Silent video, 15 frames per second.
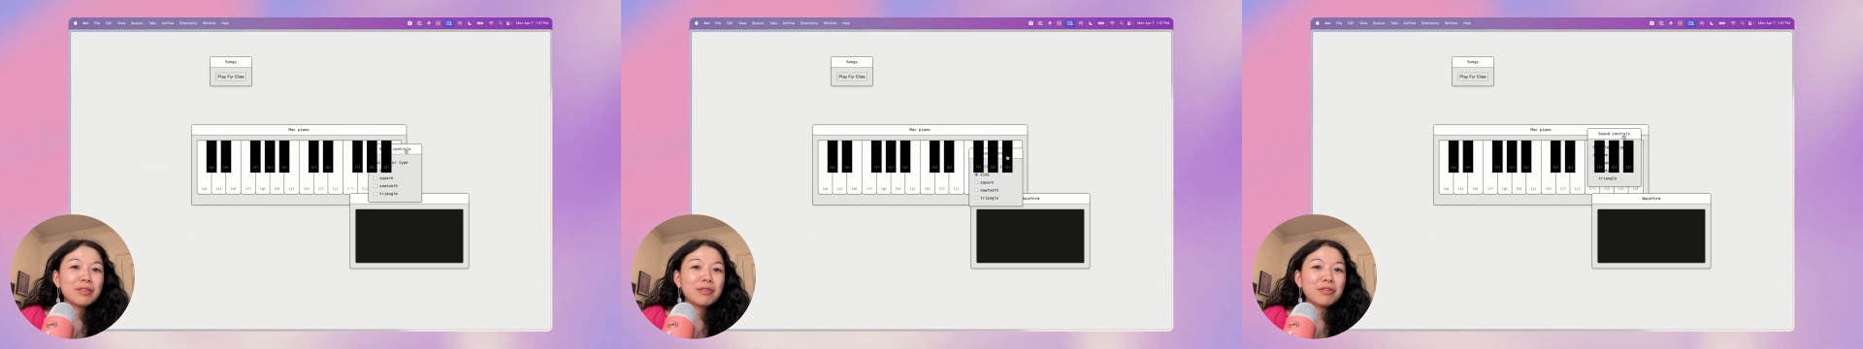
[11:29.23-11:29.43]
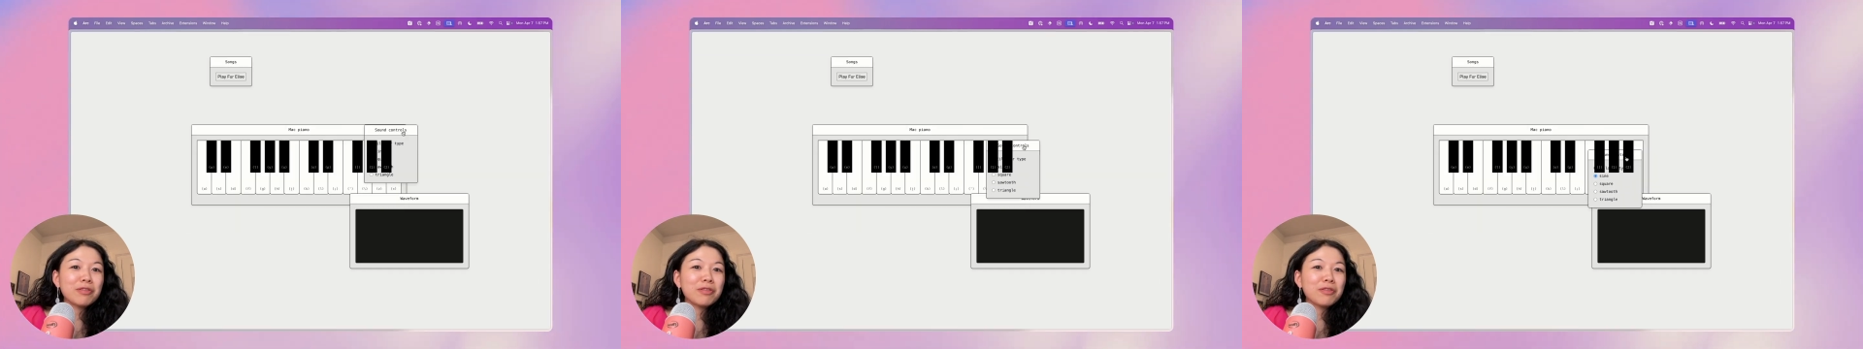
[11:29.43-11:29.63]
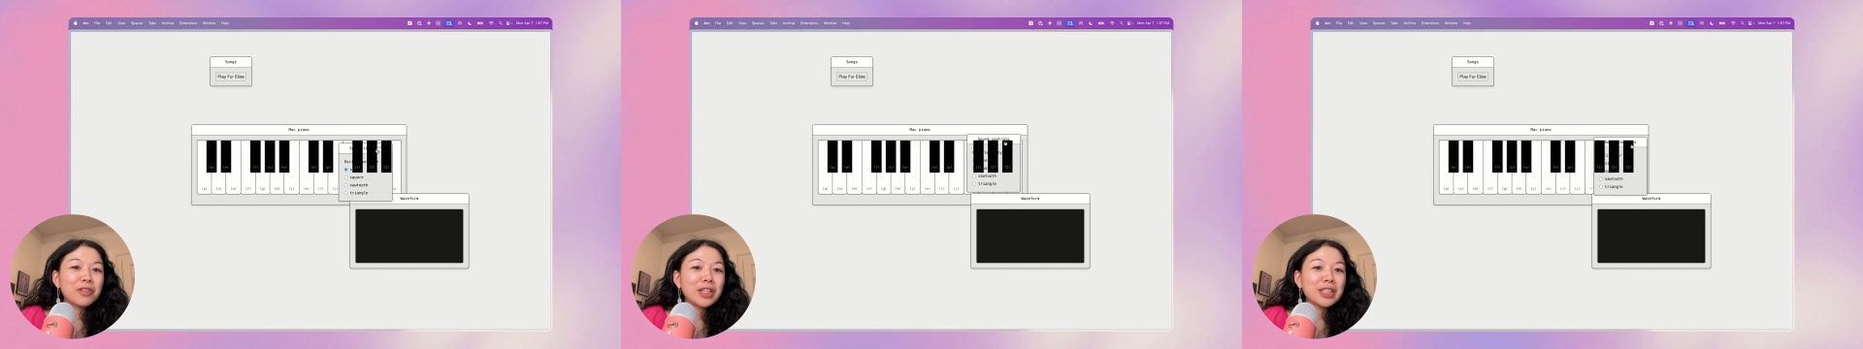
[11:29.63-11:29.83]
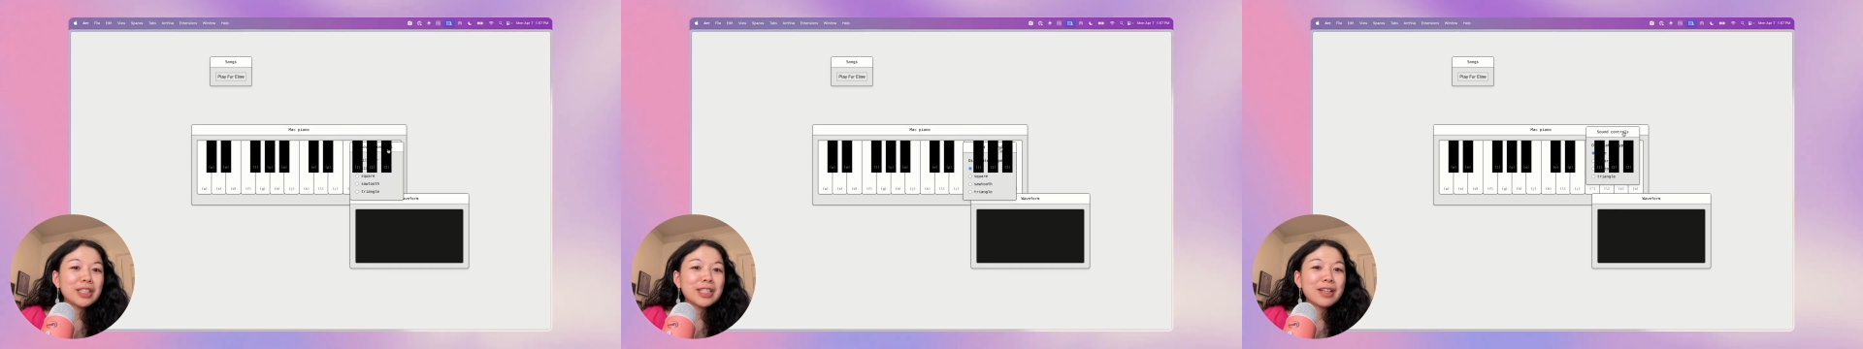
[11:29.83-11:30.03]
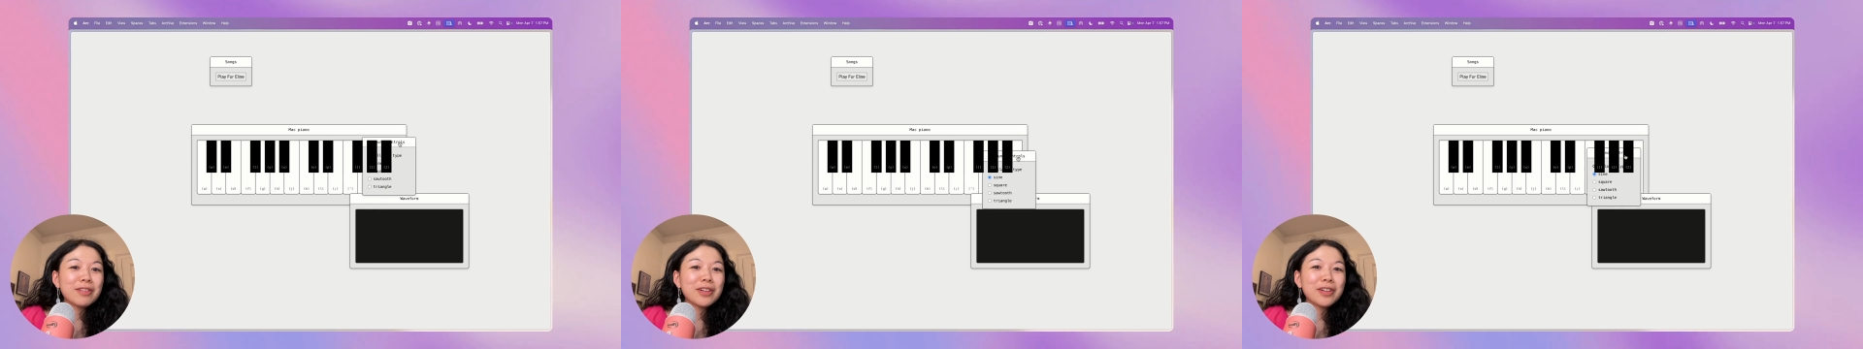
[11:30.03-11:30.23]
funny
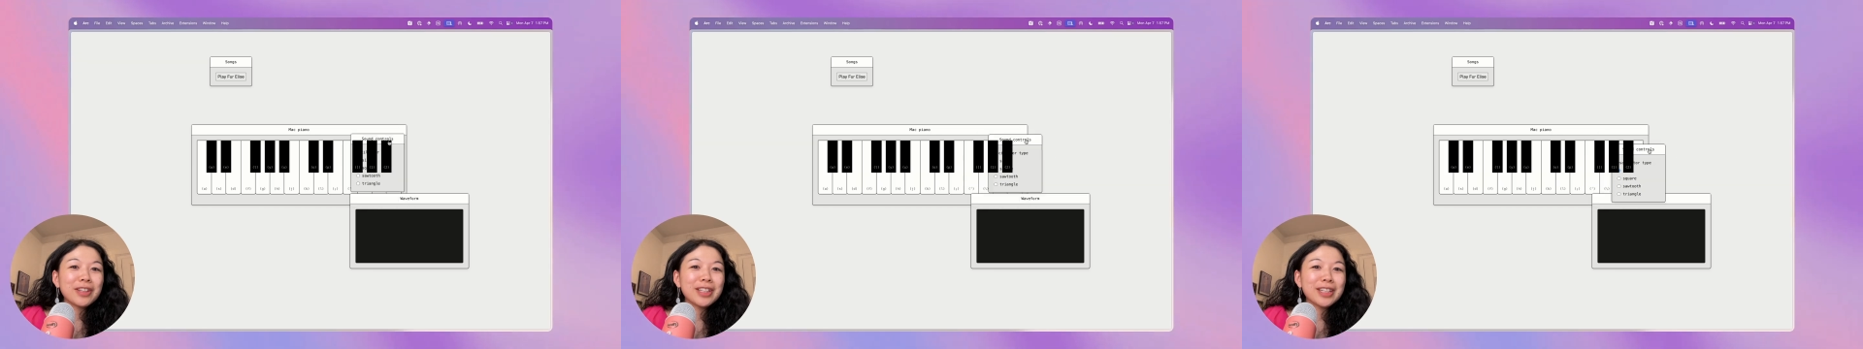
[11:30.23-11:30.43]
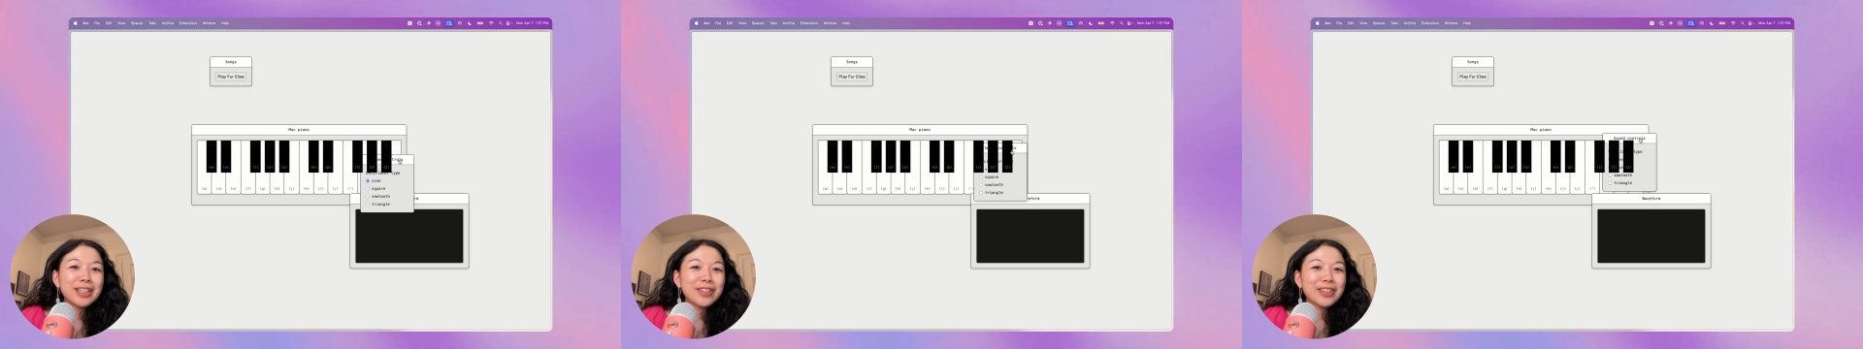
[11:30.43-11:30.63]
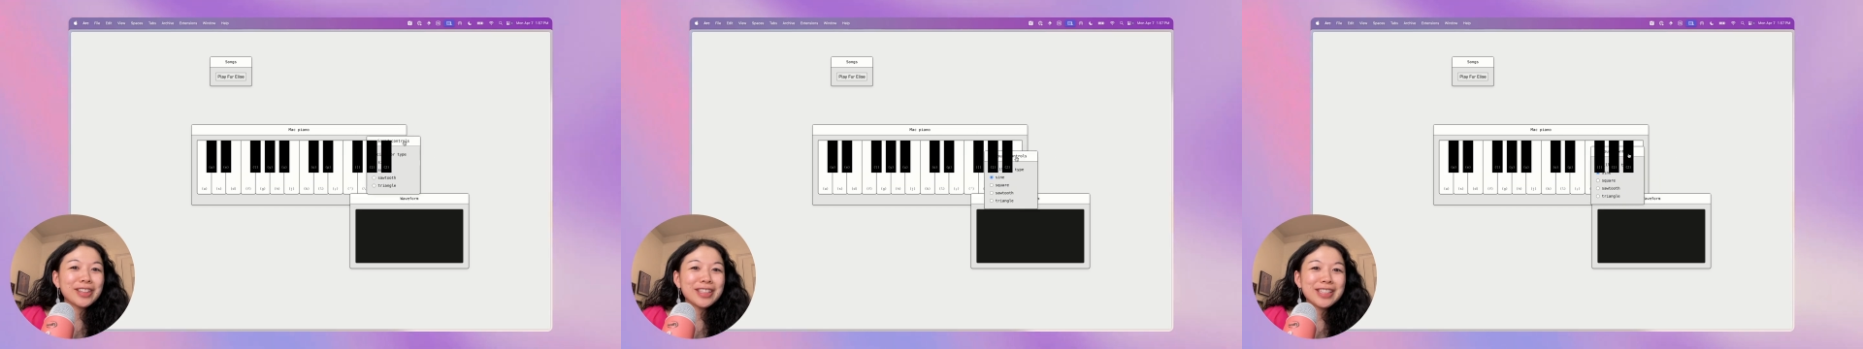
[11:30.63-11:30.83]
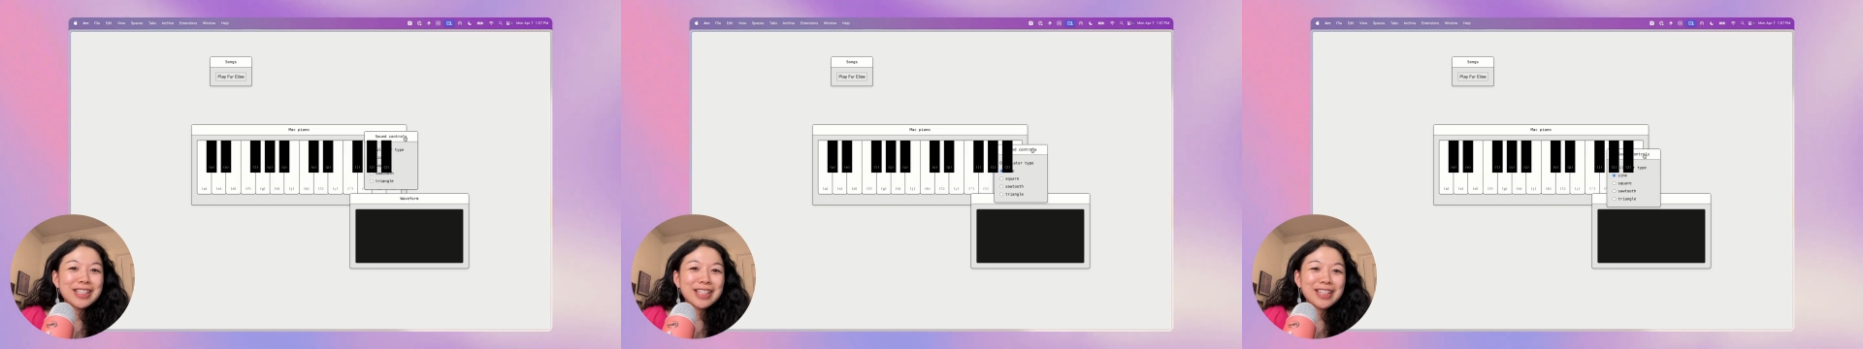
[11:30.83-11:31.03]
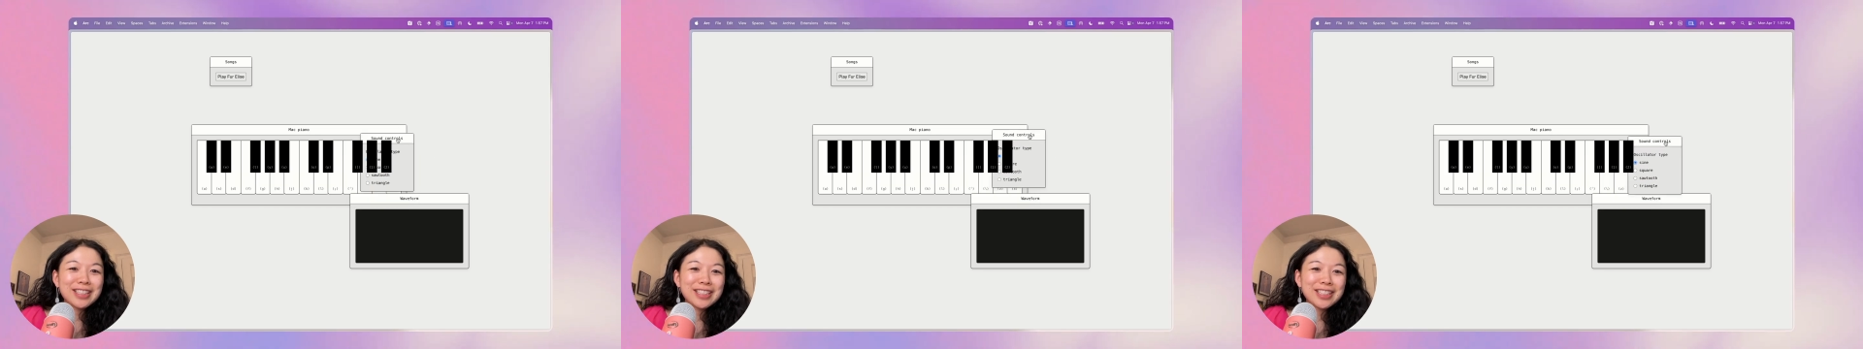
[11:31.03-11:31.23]
stuff going here with the Z
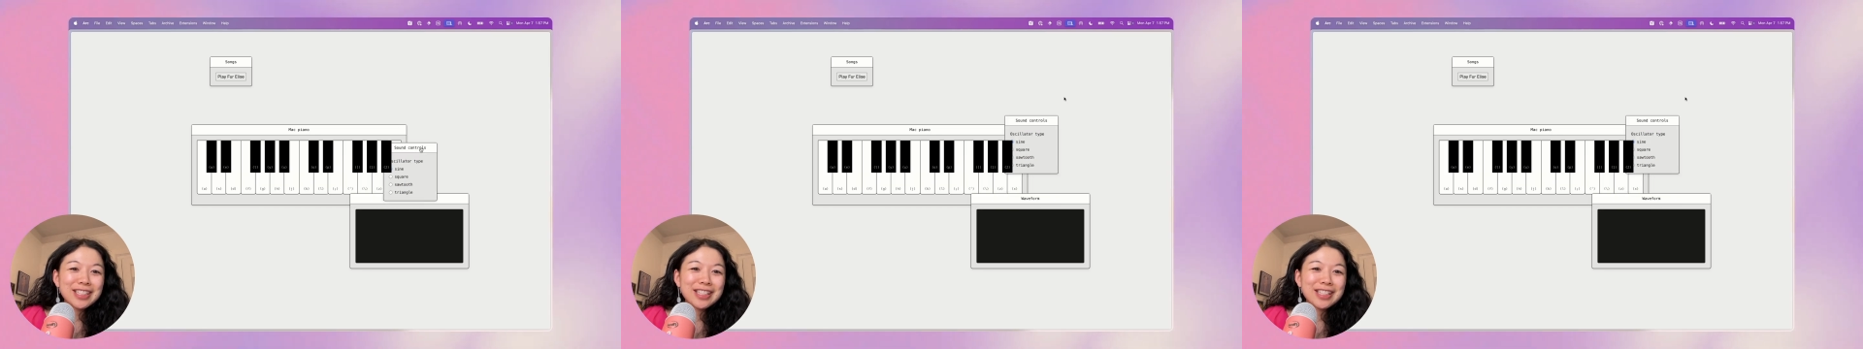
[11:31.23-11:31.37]
index